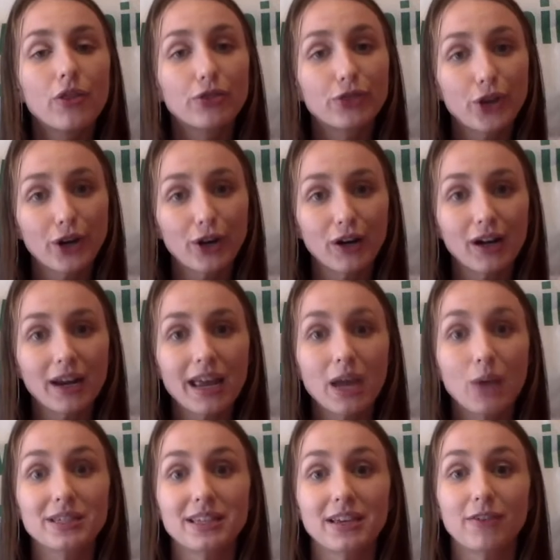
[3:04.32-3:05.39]
Third, it
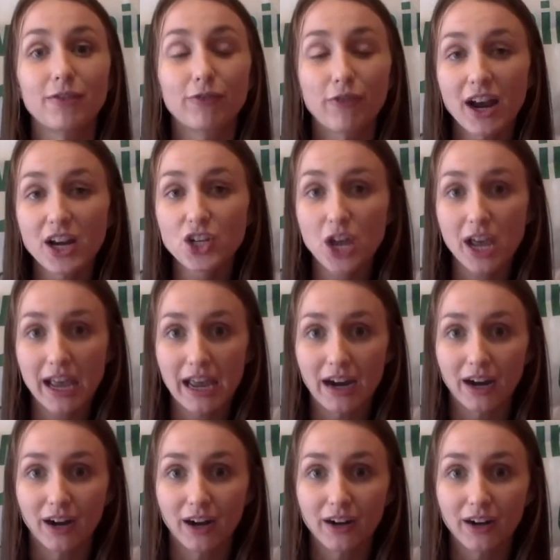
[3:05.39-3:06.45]
was in fresh
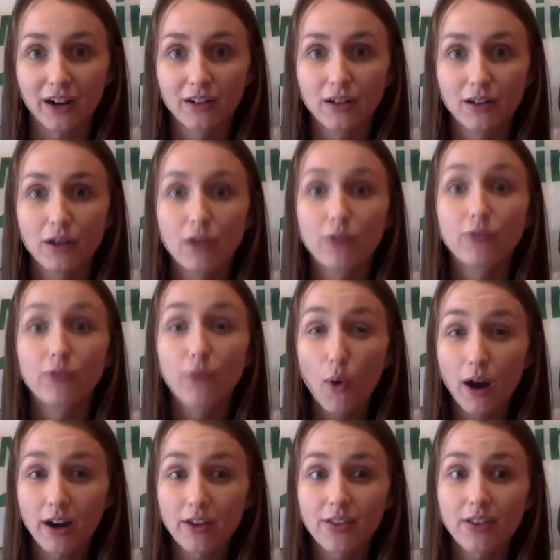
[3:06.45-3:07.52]
air.
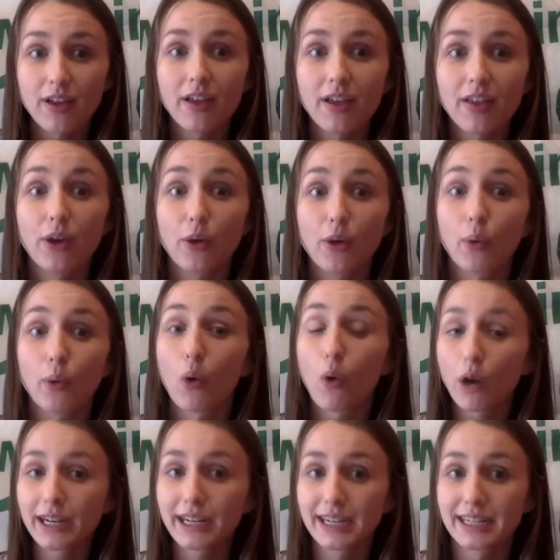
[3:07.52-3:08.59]
Fourth, there were
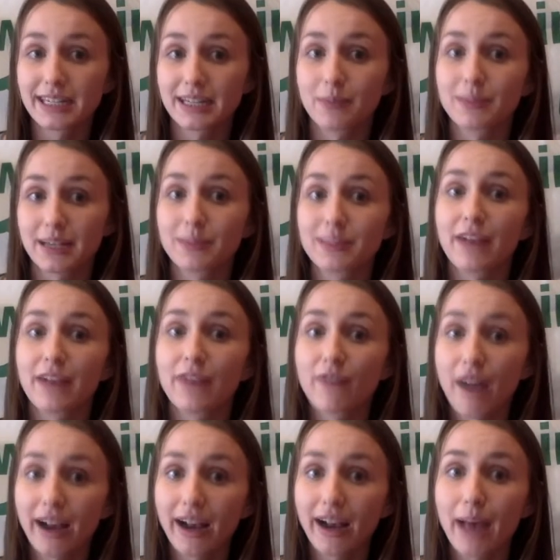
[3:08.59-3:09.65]
organisms like
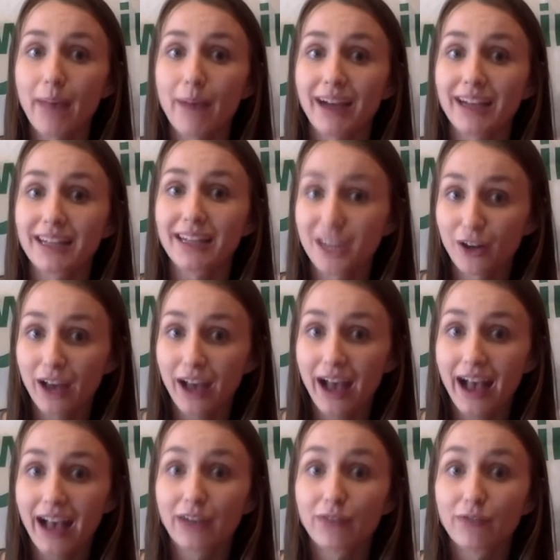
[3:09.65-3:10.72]
fungi, bacteria,
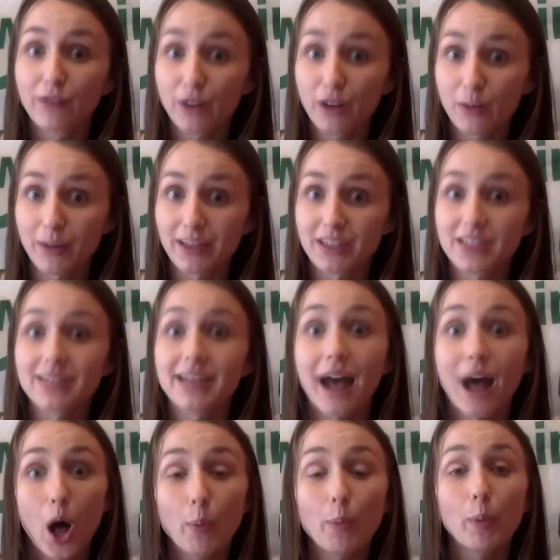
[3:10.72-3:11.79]
and invertebrates to
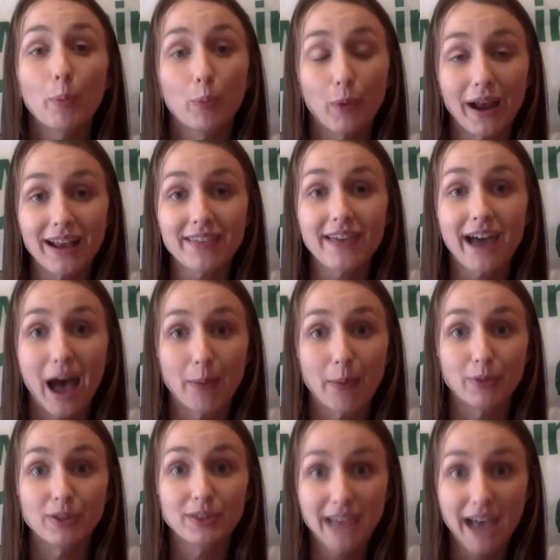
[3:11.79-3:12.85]
help break the
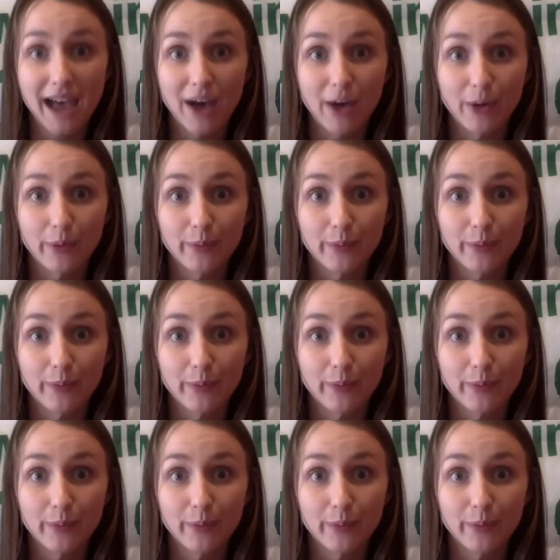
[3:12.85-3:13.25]
apple down.